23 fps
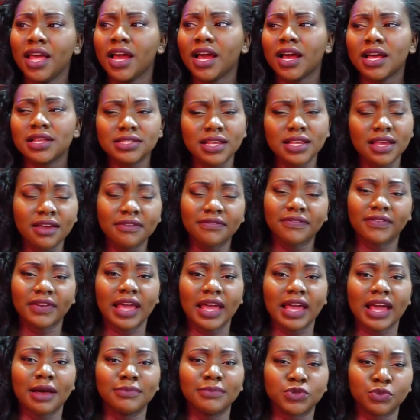Because if,
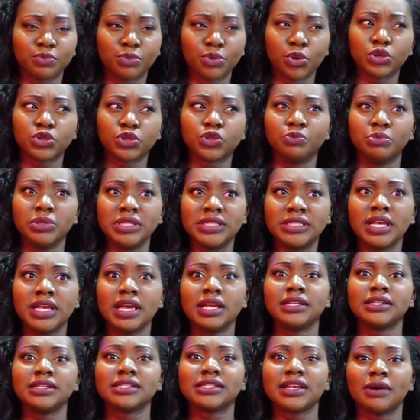like, I'm supposed to be
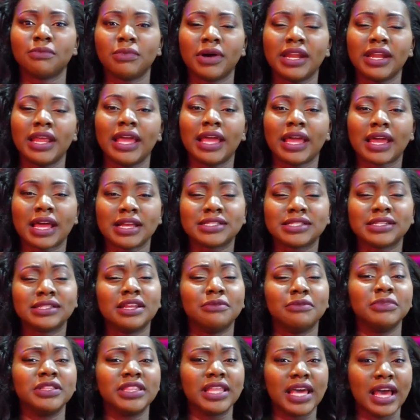tailing someone and catching
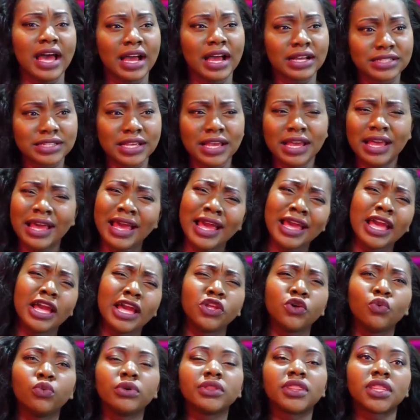them in the act,
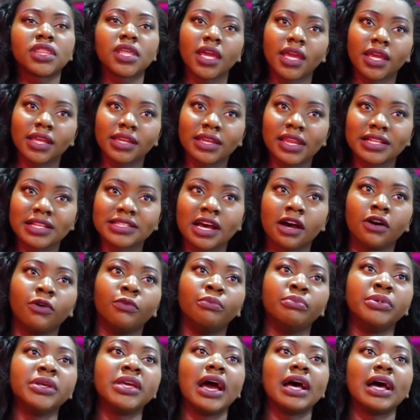you would think that
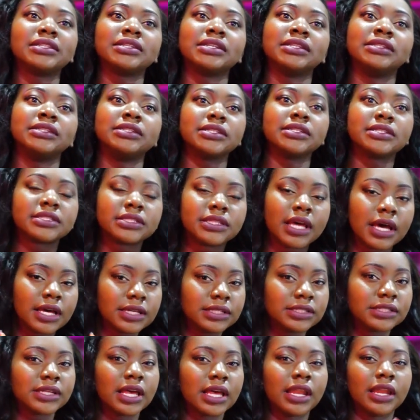I'll be at a
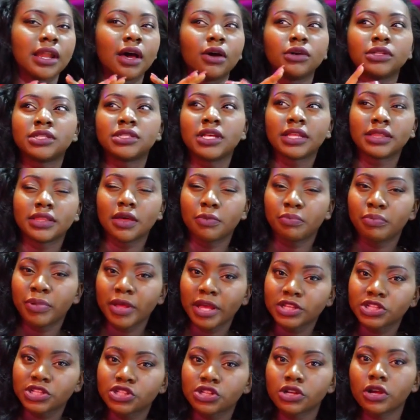distance and I'll take the
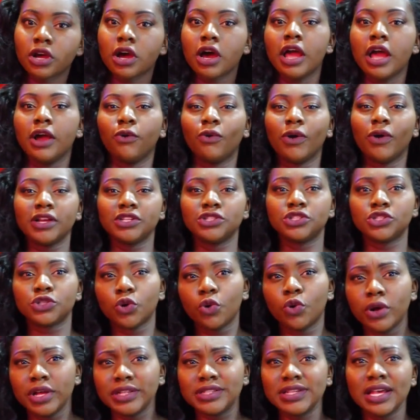picture and go and
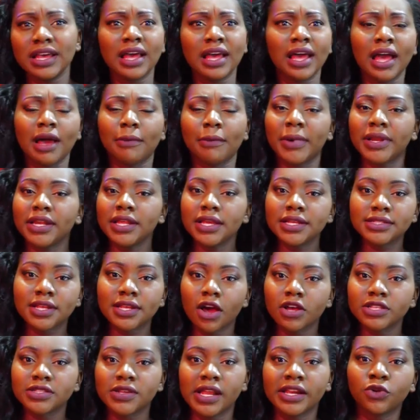show it. But these
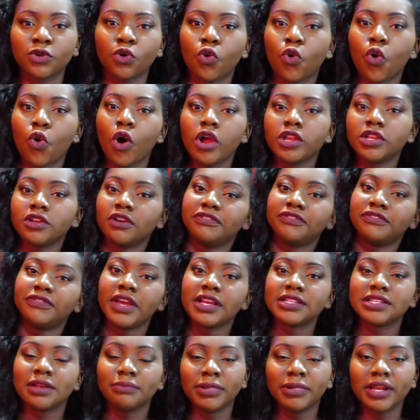girls, like, they'll go in your
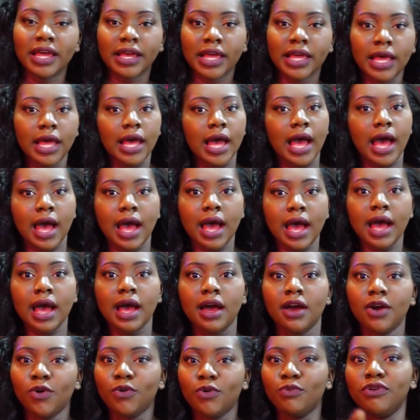face and be like,
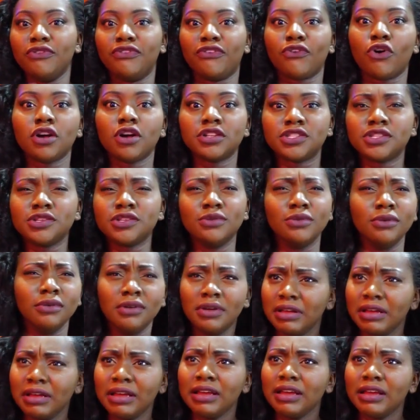haha, we've got you.